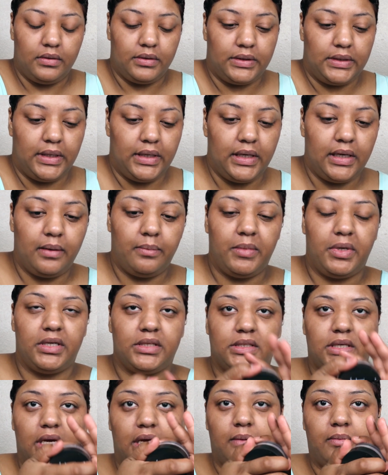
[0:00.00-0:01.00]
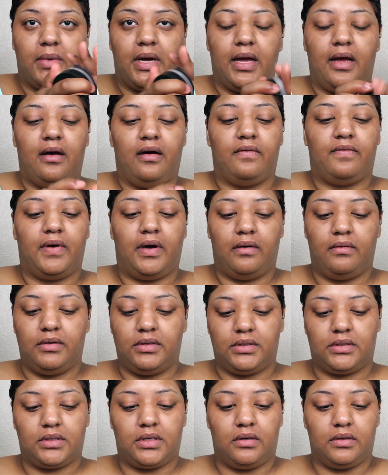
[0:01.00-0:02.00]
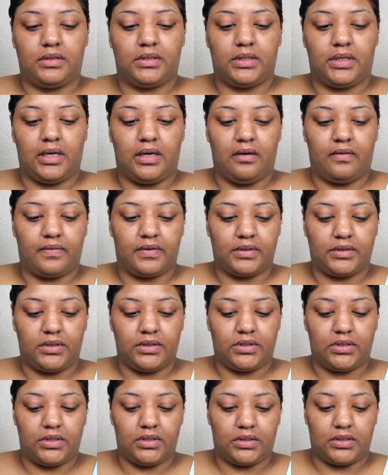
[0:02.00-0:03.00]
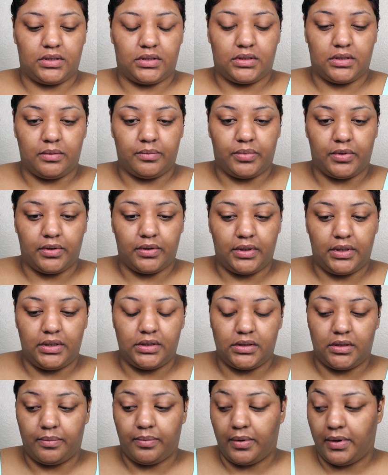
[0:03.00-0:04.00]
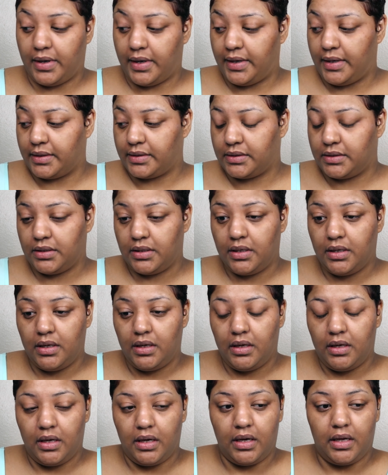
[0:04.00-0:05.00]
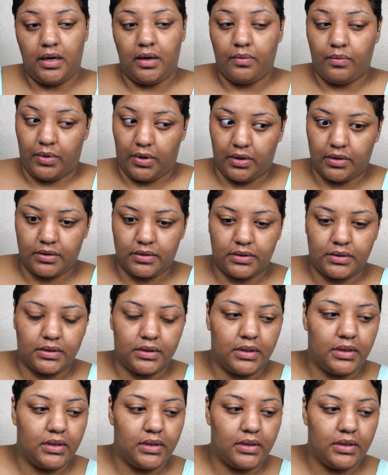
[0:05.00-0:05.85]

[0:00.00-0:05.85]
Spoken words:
Then I'm going to take my e.l.f. I always go to the e.l.f. because it's just a simple, easy product and it works.